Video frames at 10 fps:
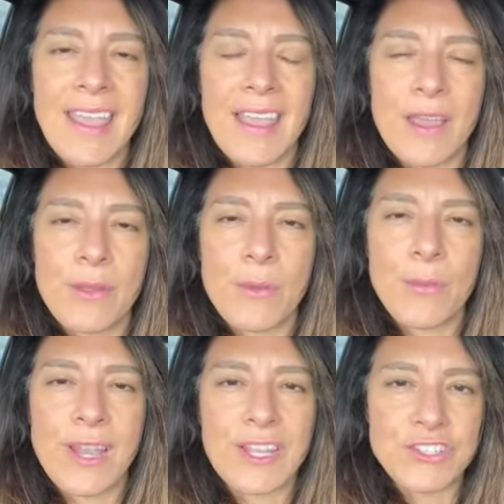And
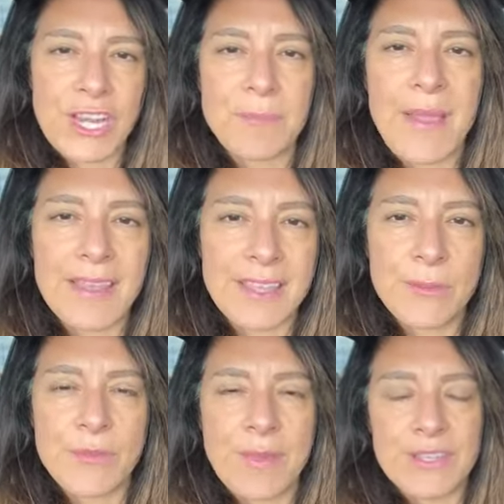when I check back
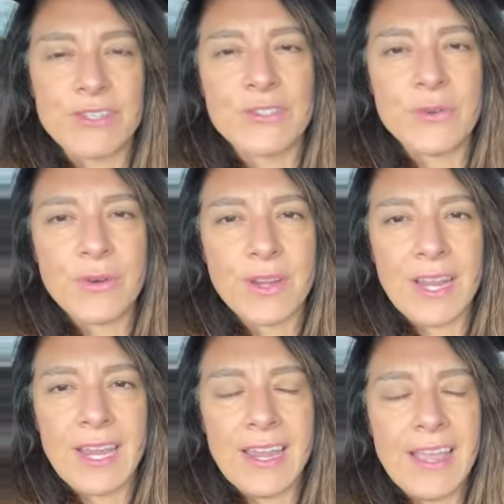in with my
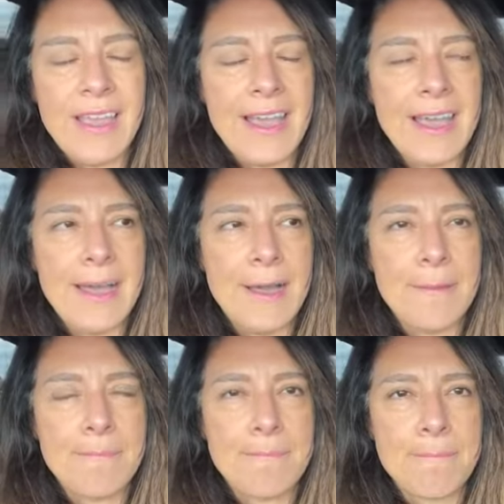story,
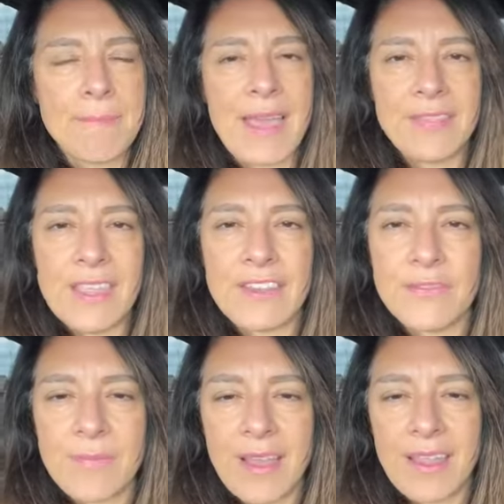at the end
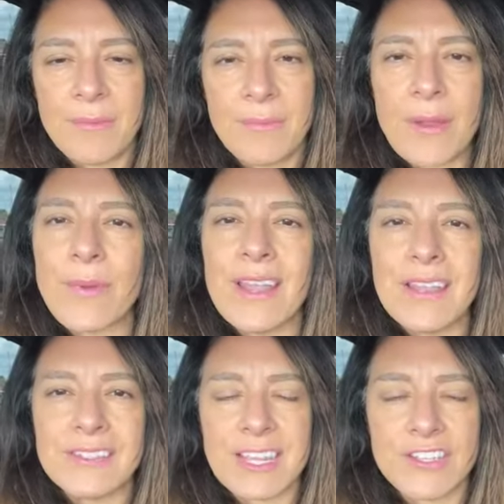of my
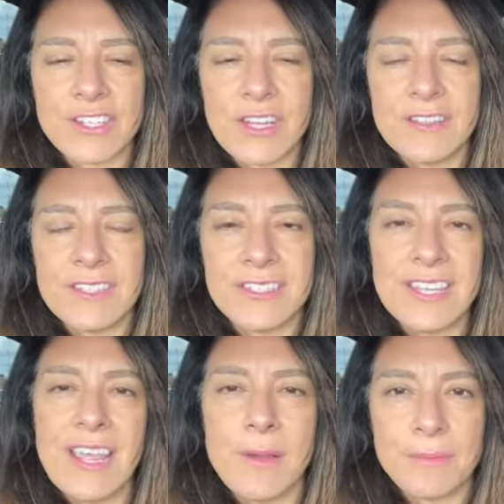writing session to
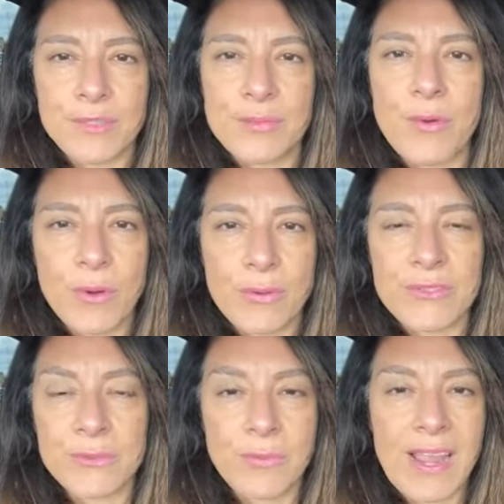tee up
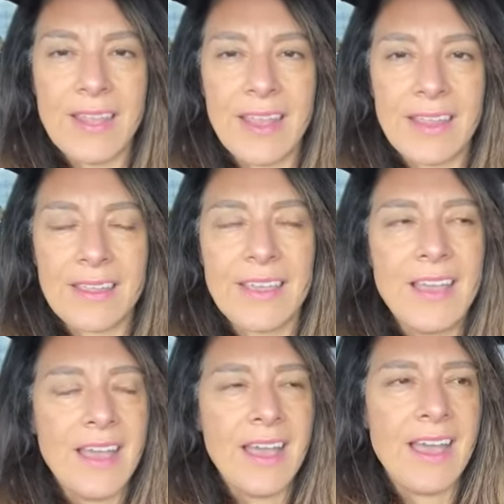tomorrow's writing,
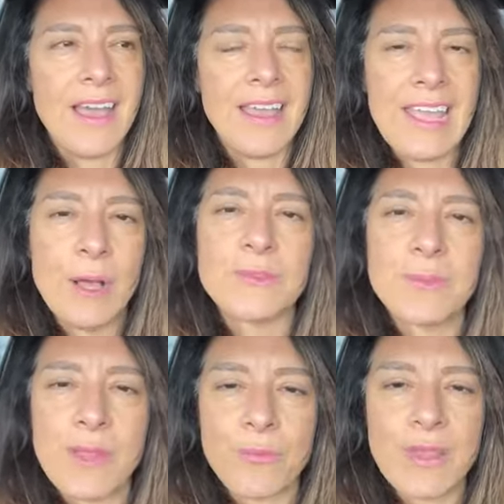it
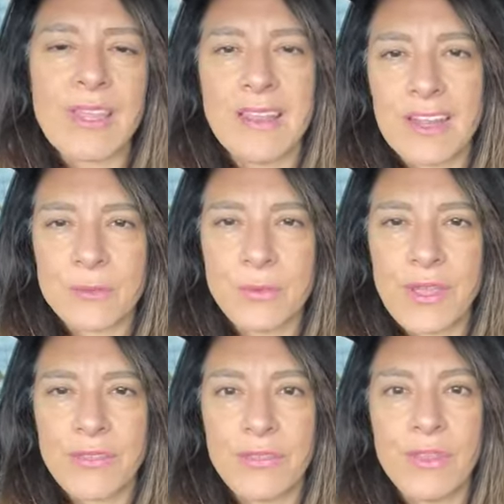helps me reconnect
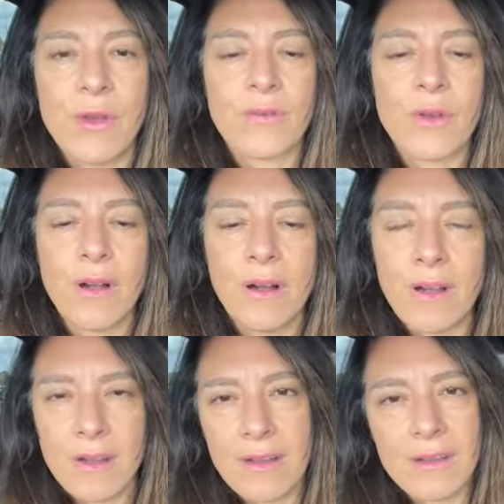with the
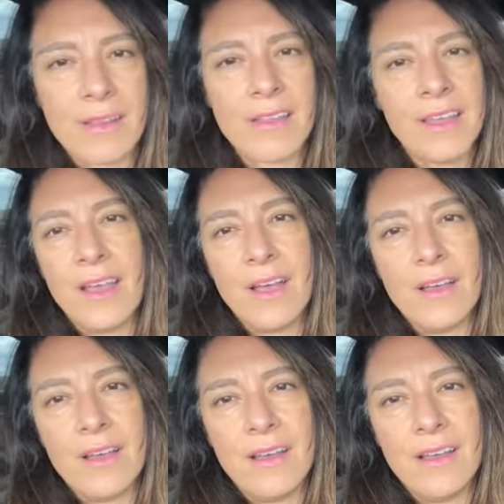overall arc,
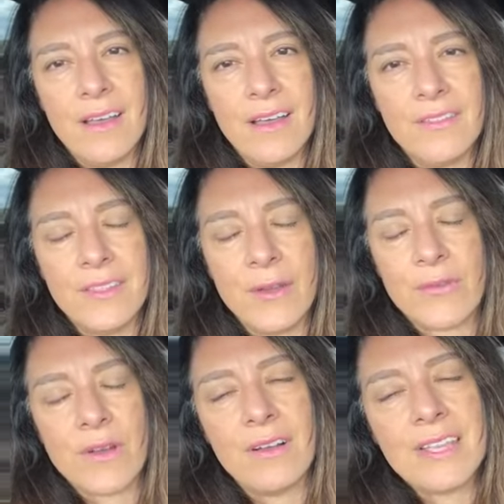the
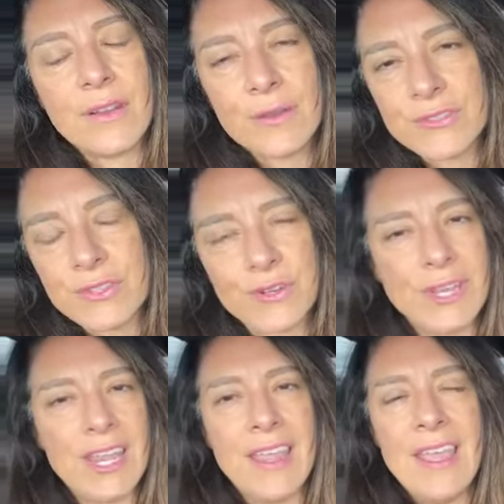overall hero's
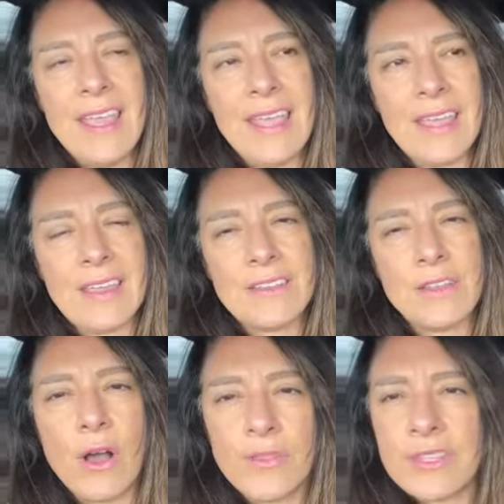journey,
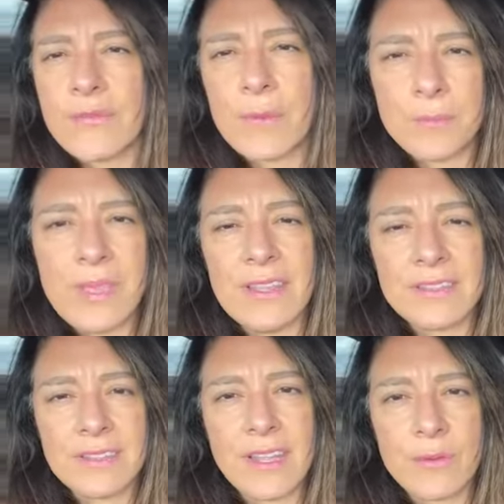and all the different
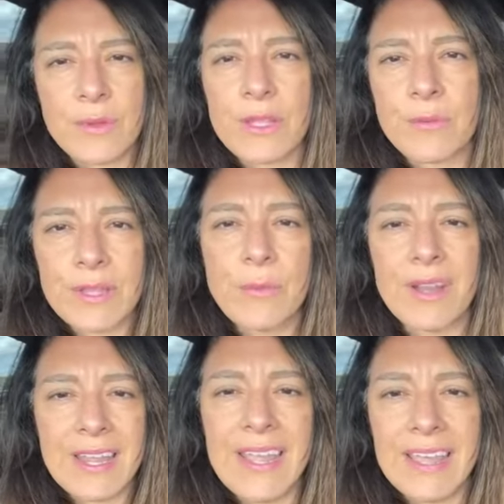beats that I really, really
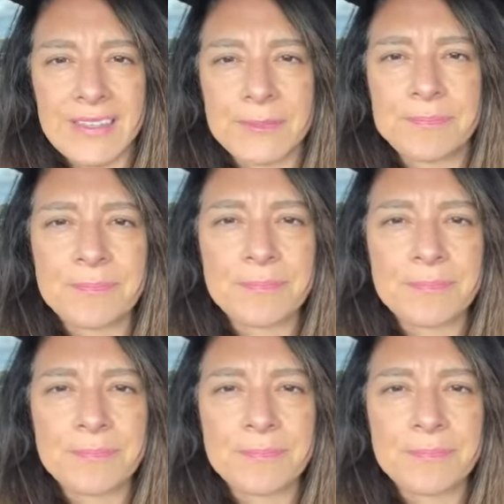want to hit.